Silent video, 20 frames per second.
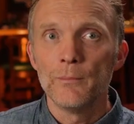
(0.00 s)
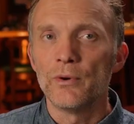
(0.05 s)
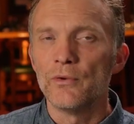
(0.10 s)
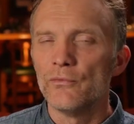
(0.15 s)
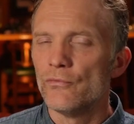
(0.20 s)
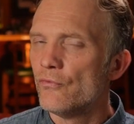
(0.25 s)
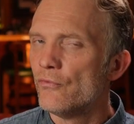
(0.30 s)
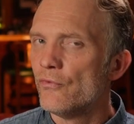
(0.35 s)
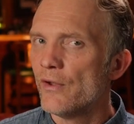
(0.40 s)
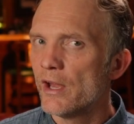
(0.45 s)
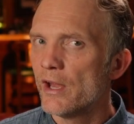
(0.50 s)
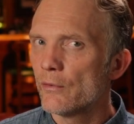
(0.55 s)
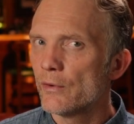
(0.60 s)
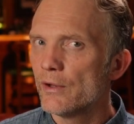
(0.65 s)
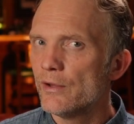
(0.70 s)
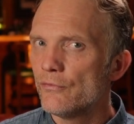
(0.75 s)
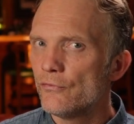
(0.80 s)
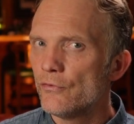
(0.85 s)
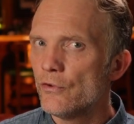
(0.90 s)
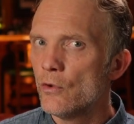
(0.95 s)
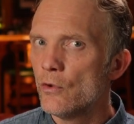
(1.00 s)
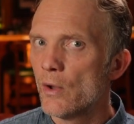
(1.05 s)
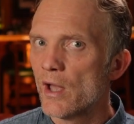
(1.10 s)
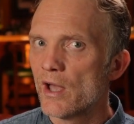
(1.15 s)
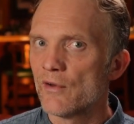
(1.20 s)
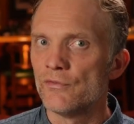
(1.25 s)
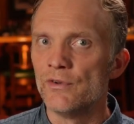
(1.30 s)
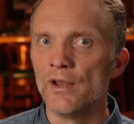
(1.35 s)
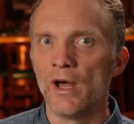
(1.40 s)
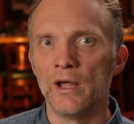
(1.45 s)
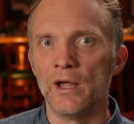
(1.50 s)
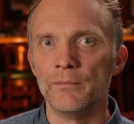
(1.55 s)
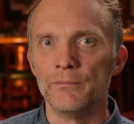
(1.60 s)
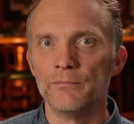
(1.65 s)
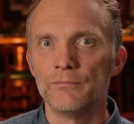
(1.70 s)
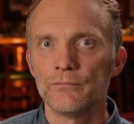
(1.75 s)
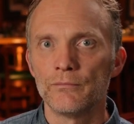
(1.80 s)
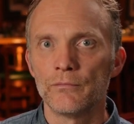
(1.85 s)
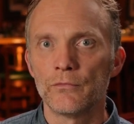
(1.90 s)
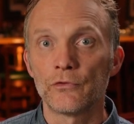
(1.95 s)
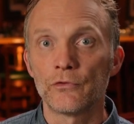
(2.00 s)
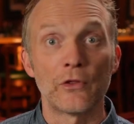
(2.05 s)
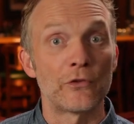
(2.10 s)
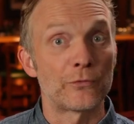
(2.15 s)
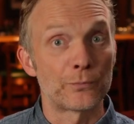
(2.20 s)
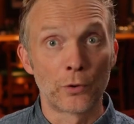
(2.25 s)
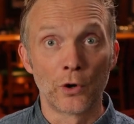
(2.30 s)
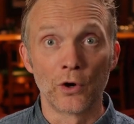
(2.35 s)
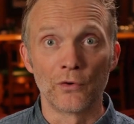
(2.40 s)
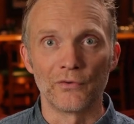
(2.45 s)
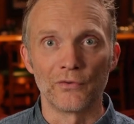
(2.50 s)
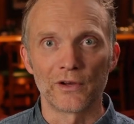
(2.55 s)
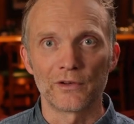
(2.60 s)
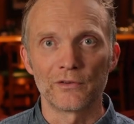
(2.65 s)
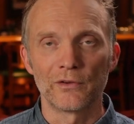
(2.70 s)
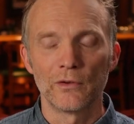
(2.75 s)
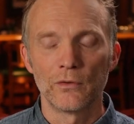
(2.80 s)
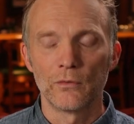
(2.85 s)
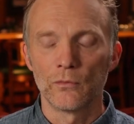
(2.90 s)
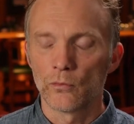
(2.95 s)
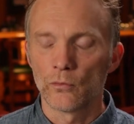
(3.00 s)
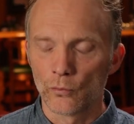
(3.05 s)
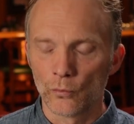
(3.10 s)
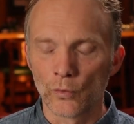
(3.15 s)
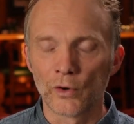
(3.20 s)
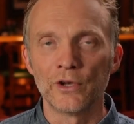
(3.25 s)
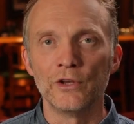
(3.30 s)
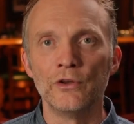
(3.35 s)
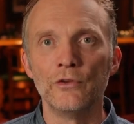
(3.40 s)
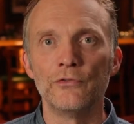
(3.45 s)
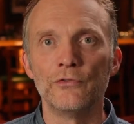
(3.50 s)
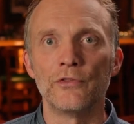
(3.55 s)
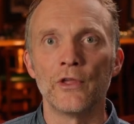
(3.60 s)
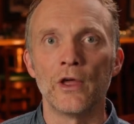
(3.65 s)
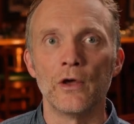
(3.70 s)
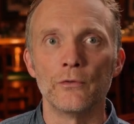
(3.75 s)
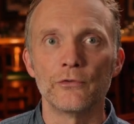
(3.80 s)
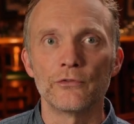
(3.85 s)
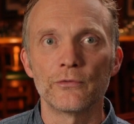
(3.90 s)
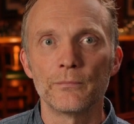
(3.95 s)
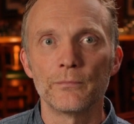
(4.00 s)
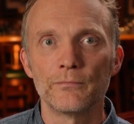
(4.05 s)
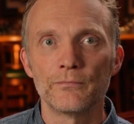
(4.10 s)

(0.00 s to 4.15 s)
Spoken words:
but very few have none. So that's perfect. We're going to use those.